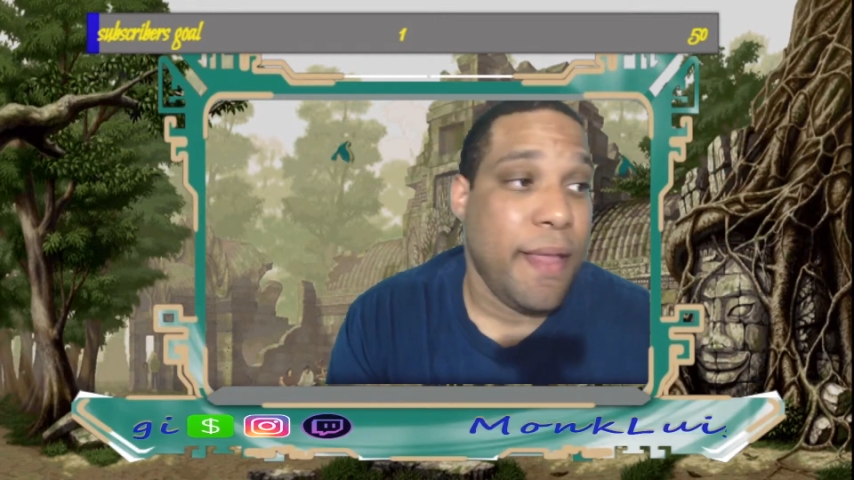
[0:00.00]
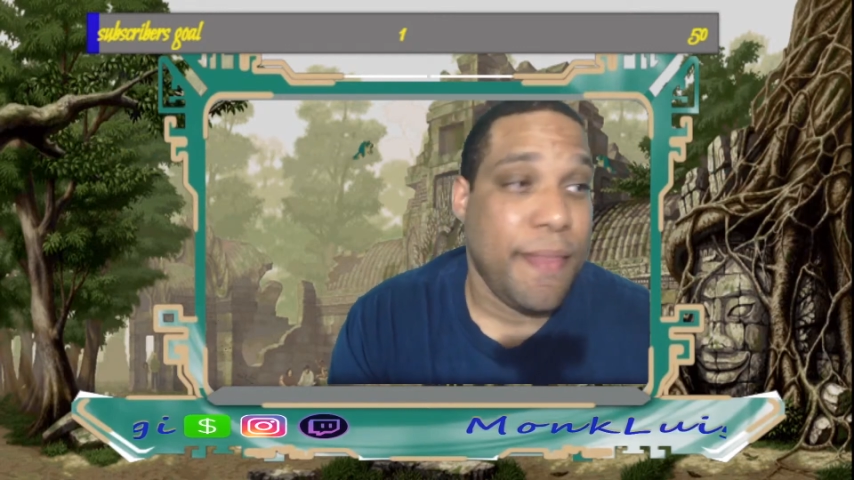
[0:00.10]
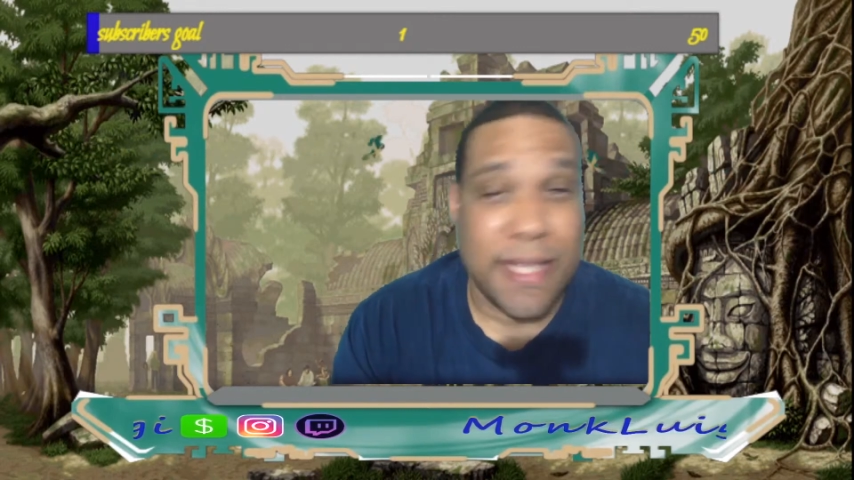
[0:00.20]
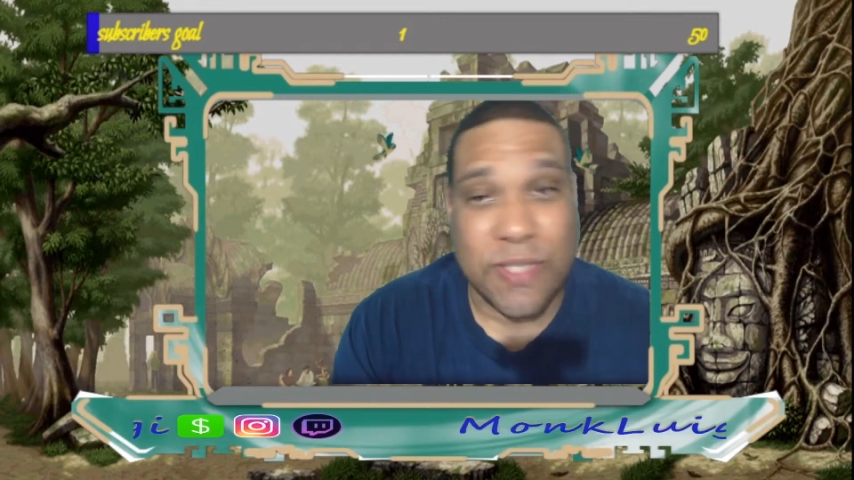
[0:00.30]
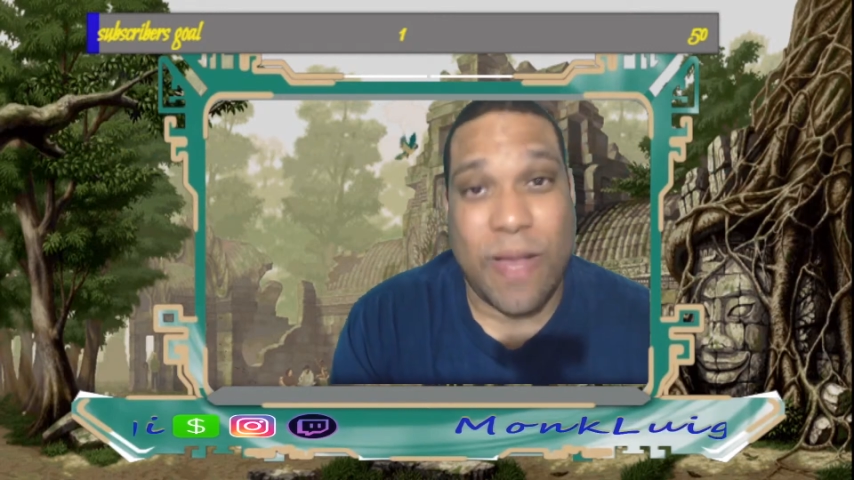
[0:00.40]

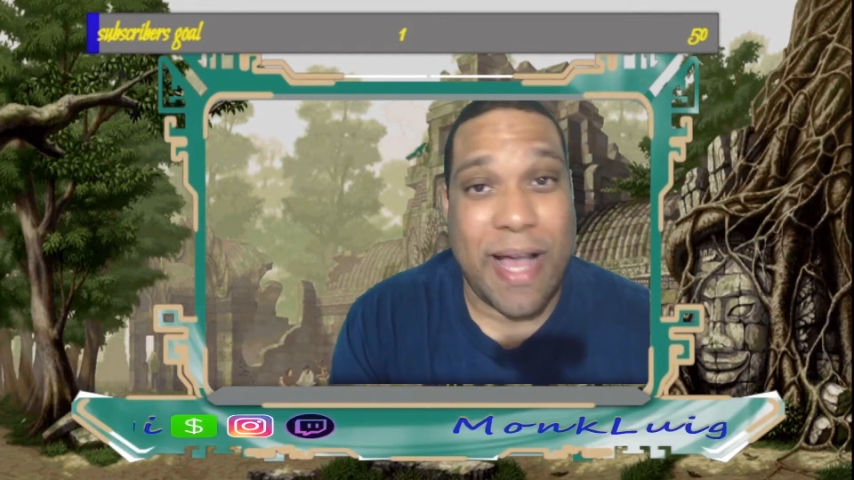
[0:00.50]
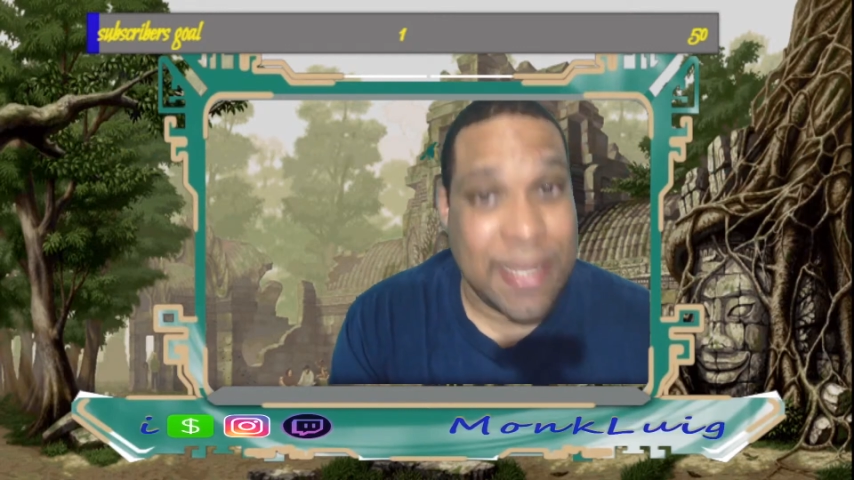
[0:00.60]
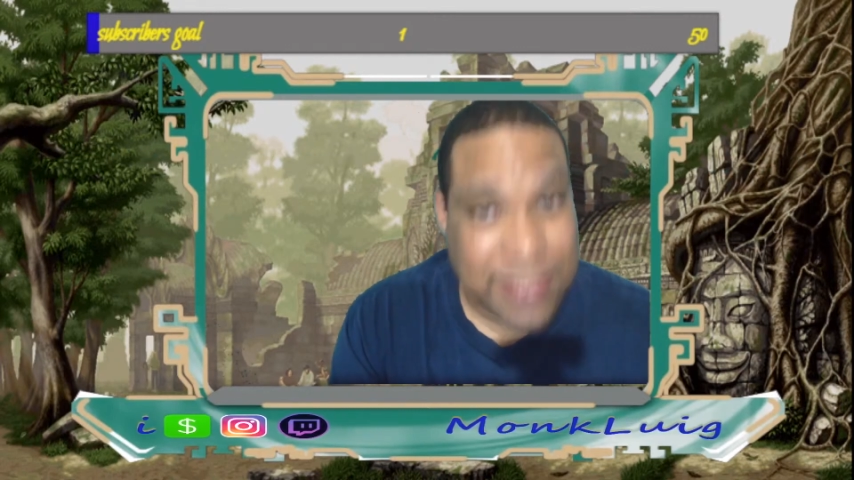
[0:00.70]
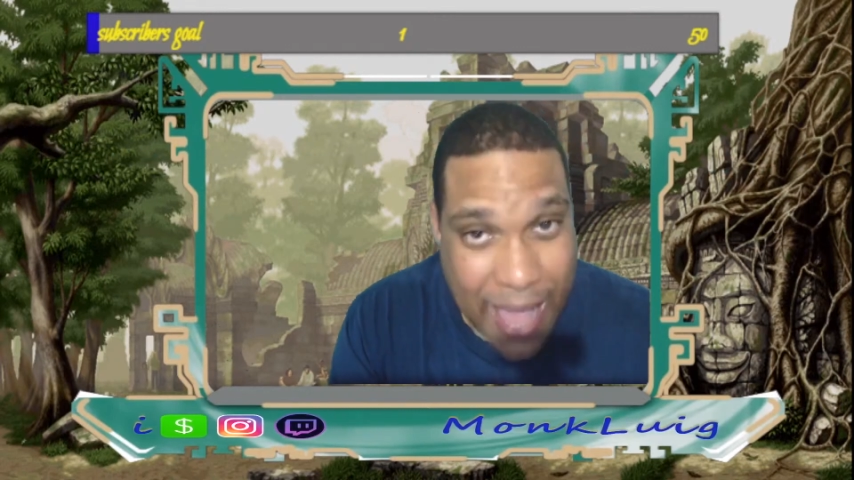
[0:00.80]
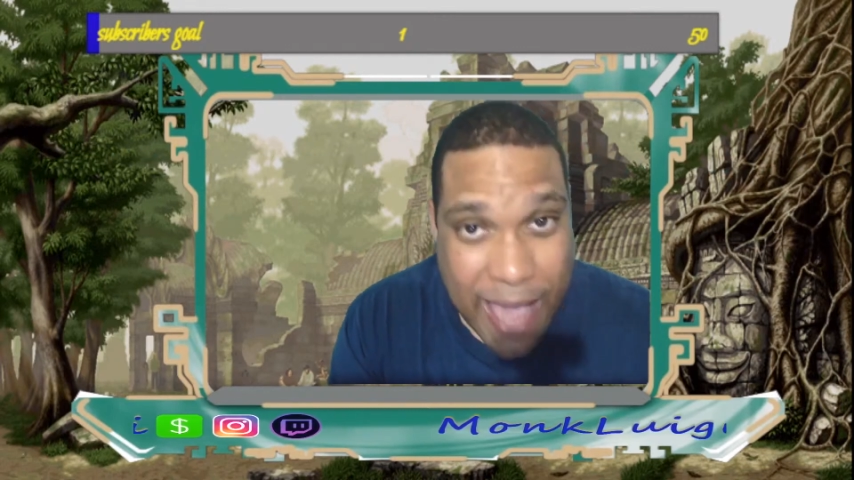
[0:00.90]
That's why
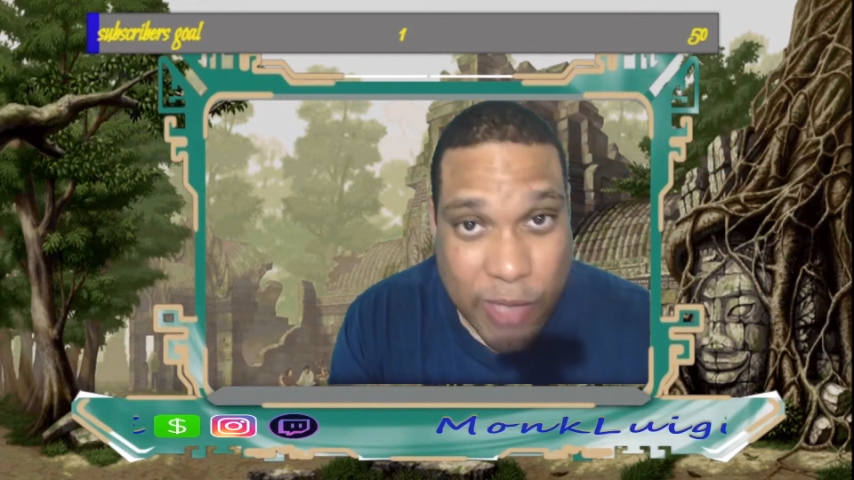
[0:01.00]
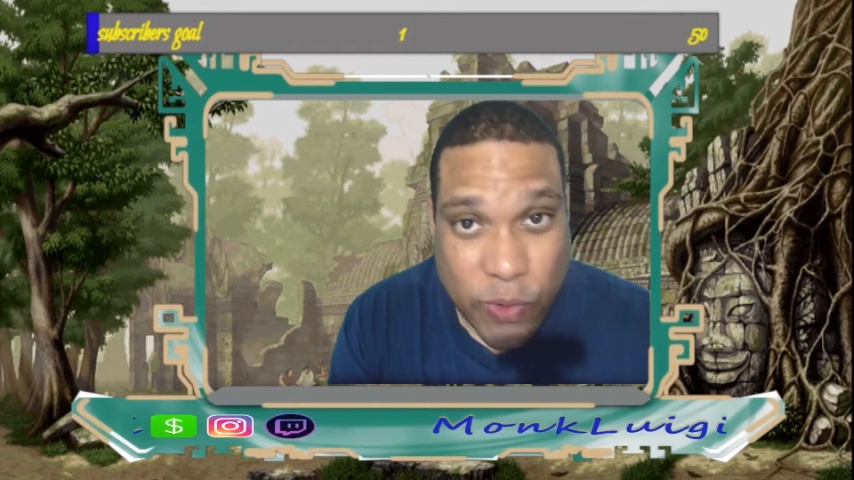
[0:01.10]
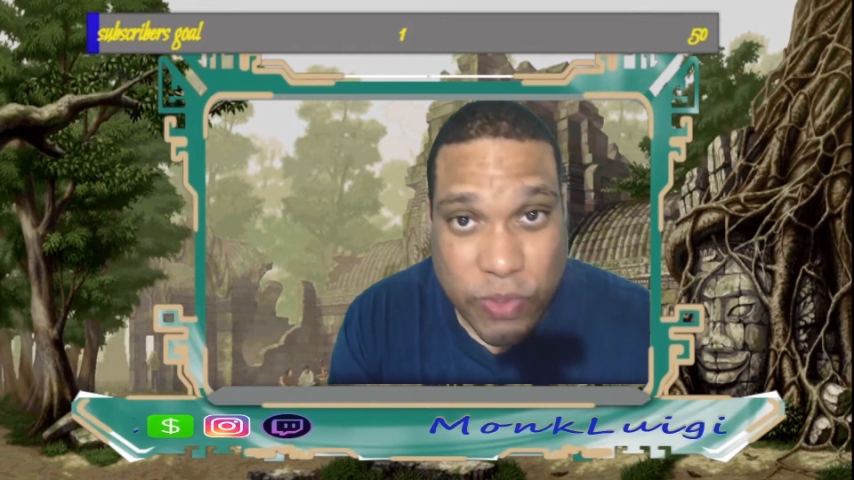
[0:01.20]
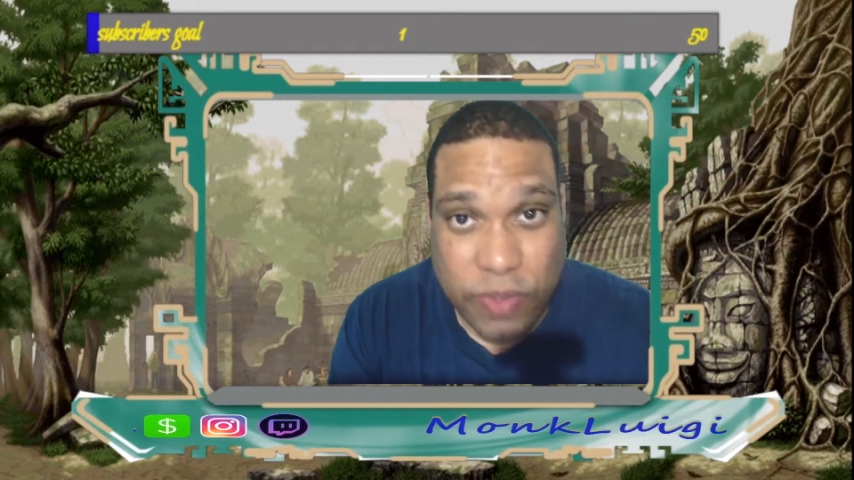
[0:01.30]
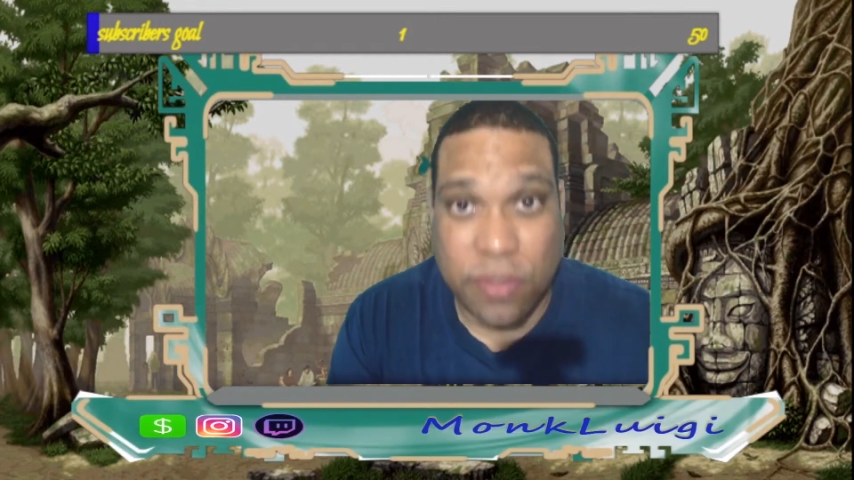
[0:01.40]
I titled